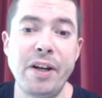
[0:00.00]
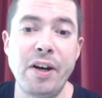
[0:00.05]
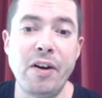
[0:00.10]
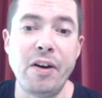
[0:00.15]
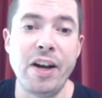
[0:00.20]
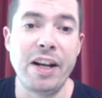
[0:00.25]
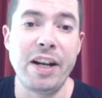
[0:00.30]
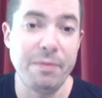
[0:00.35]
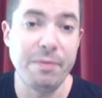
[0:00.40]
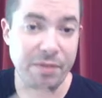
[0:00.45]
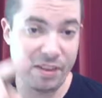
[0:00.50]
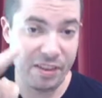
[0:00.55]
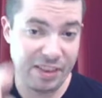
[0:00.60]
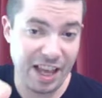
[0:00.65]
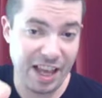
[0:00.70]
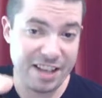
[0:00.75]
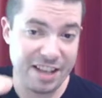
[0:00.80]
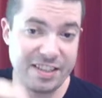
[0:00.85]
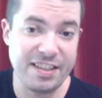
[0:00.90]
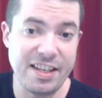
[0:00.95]
All right,
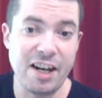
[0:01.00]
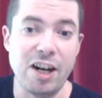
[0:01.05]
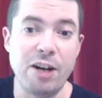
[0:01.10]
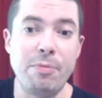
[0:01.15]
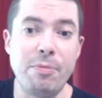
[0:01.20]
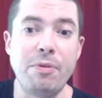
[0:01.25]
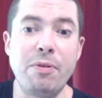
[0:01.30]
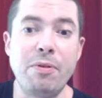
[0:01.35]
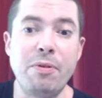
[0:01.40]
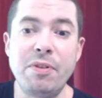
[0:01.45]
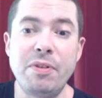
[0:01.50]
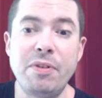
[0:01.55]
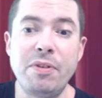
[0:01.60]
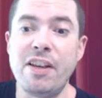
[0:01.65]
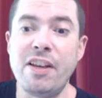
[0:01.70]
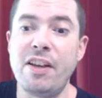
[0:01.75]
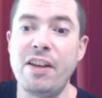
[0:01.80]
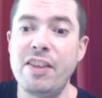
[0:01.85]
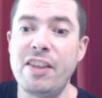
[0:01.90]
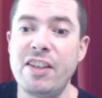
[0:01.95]
that's terrible.
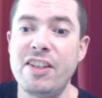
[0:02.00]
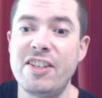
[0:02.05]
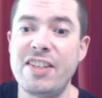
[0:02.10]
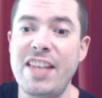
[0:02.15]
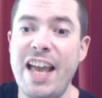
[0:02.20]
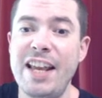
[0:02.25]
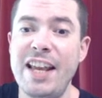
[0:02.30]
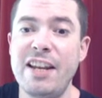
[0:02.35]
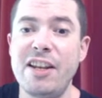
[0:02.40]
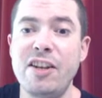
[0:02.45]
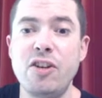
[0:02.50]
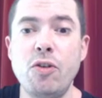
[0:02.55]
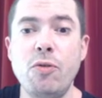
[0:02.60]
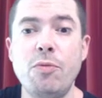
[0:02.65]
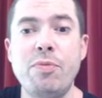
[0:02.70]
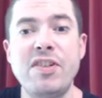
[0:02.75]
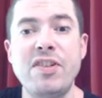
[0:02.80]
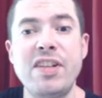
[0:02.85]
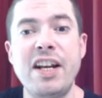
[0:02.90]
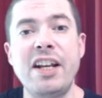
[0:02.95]
So the standard you're
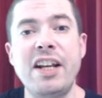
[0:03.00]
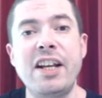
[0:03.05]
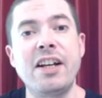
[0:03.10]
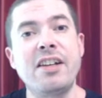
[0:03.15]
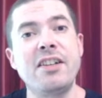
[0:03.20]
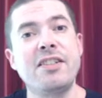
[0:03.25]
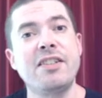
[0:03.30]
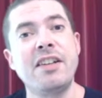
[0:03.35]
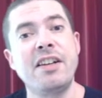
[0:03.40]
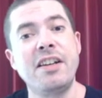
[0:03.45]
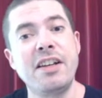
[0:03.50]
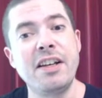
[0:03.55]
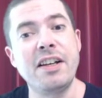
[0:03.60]
presenting us